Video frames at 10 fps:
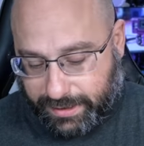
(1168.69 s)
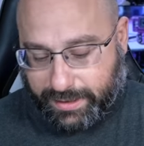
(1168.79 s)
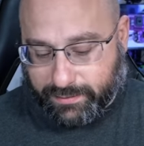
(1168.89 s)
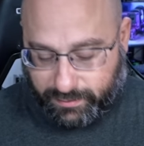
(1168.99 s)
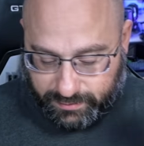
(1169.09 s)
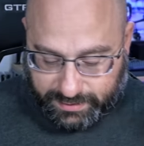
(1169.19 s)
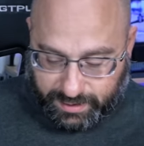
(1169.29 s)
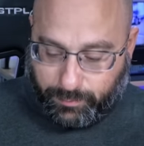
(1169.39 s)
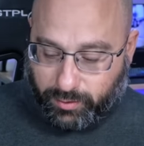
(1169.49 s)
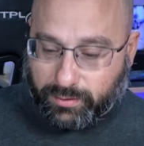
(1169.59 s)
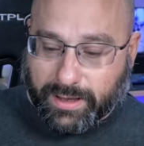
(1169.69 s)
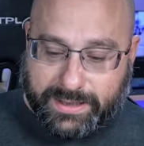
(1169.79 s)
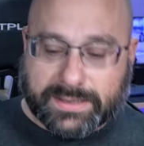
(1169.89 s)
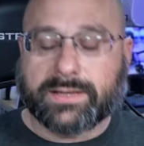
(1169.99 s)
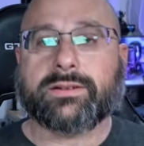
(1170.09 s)
And the deeper
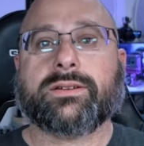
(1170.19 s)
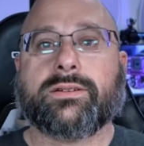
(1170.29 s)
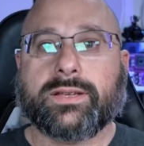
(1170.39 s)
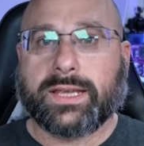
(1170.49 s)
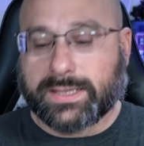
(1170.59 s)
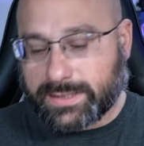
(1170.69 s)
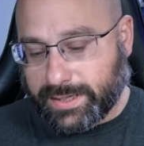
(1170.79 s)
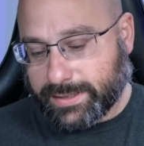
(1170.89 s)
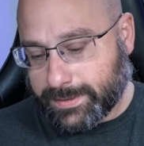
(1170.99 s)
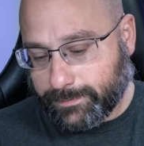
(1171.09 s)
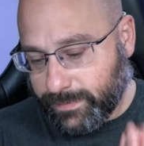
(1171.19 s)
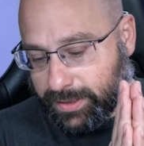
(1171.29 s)
lesson is this